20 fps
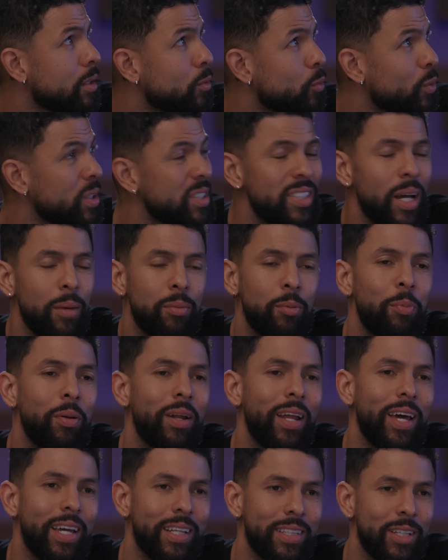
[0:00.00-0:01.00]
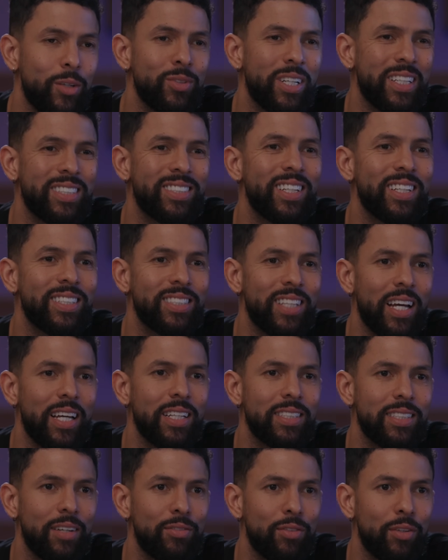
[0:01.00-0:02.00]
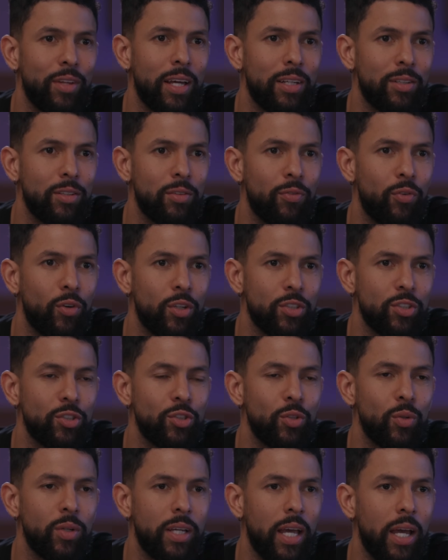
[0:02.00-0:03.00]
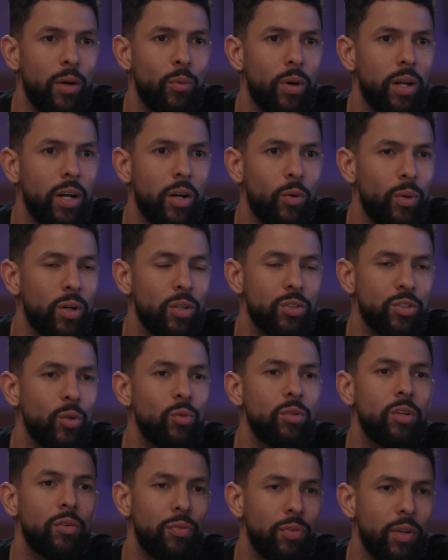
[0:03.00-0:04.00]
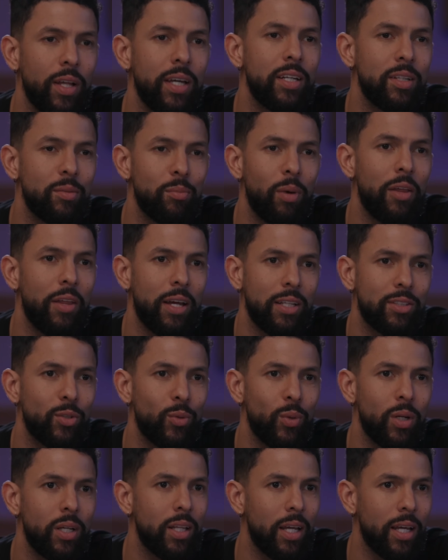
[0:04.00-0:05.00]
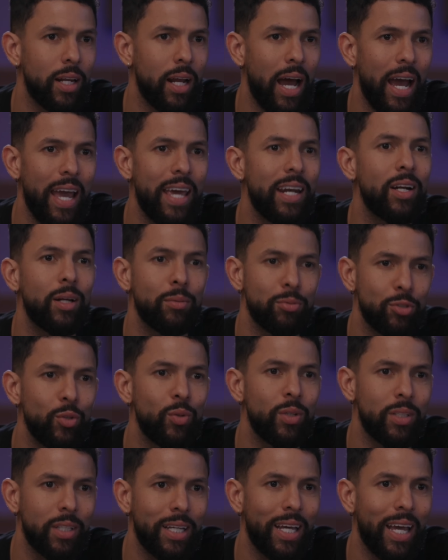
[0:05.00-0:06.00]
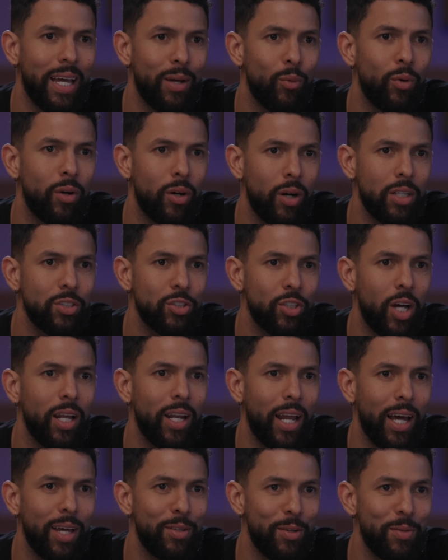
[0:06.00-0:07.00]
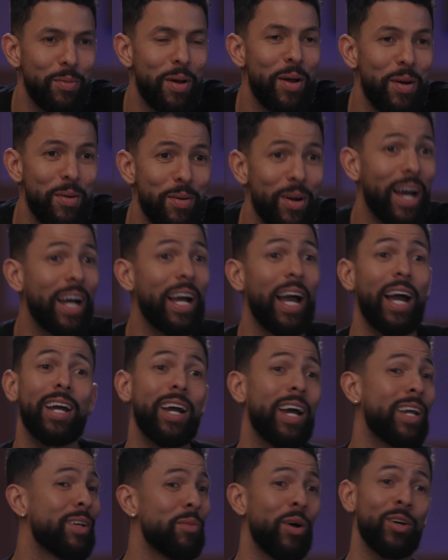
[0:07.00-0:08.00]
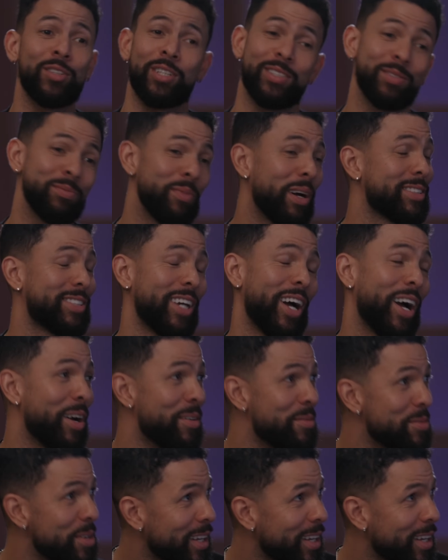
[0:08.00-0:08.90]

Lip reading: We stopped playing. There was like 6 seconds after that for us to shoot a game winner. We were so deflated by that three that I ended up shooting the game winner. I shot like, remember, I got the ball there. It was my time.